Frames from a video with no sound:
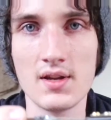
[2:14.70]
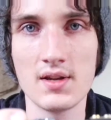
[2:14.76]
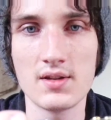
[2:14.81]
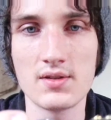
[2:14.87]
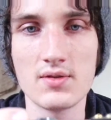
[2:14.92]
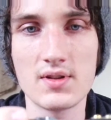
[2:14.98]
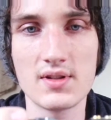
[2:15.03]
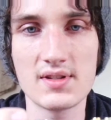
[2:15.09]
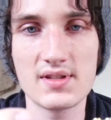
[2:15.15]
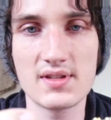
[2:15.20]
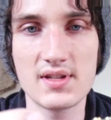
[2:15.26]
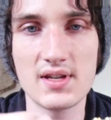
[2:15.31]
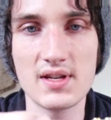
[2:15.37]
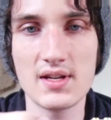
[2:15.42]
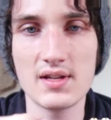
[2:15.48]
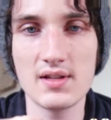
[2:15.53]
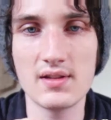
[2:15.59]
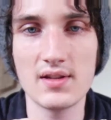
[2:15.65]
You can
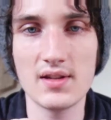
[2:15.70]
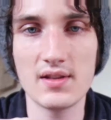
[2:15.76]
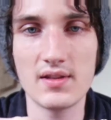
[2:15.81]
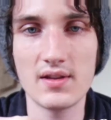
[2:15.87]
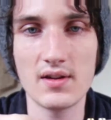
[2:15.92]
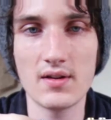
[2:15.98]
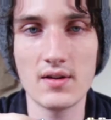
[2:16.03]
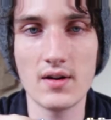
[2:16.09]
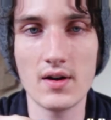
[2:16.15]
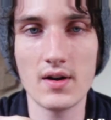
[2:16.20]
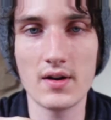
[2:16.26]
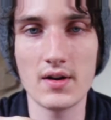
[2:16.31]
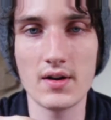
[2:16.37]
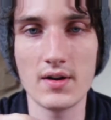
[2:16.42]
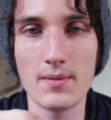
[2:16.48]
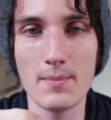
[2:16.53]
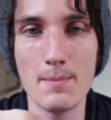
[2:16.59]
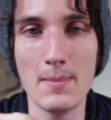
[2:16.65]
see that there
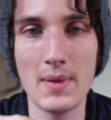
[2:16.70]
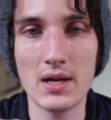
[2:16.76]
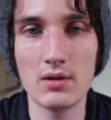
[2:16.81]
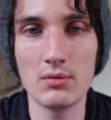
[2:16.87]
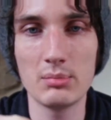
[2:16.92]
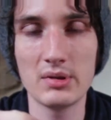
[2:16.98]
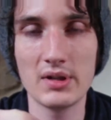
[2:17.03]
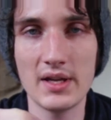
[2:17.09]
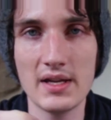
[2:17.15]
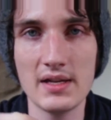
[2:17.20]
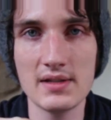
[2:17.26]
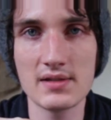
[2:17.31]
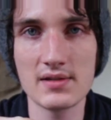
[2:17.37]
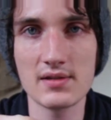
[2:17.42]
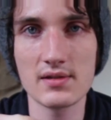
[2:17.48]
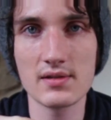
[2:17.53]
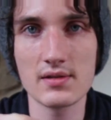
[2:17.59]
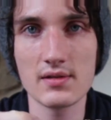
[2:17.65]
are metal
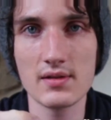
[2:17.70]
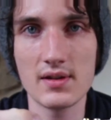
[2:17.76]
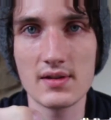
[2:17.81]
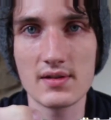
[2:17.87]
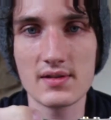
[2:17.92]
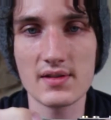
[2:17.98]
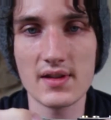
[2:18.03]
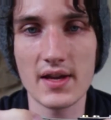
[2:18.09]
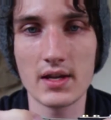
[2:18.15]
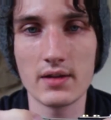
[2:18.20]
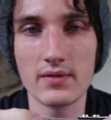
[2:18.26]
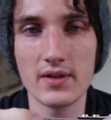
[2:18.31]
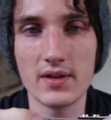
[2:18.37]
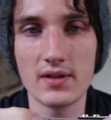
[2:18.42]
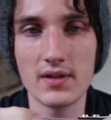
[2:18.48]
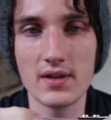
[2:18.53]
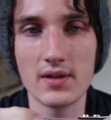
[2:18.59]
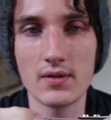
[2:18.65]
plates inside of
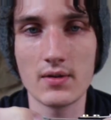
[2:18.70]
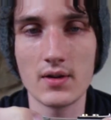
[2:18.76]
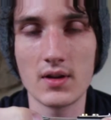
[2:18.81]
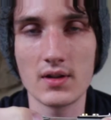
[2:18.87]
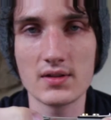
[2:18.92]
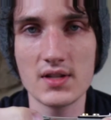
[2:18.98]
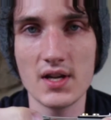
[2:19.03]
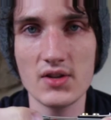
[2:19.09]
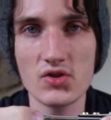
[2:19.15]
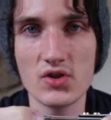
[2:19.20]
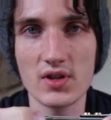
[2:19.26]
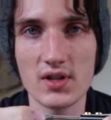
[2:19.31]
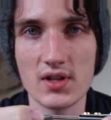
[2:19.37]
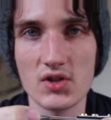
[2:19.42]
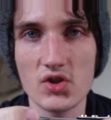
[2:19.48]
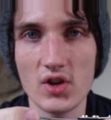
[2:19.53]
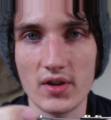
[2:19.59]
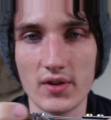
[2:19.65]
it that are all touching
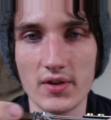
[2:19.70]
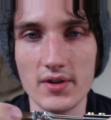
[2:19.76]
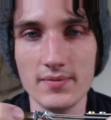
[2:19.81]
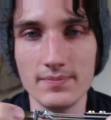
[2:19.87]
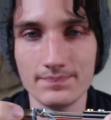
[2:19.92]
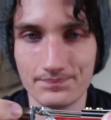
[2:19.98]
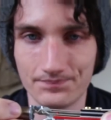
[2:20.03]
each other.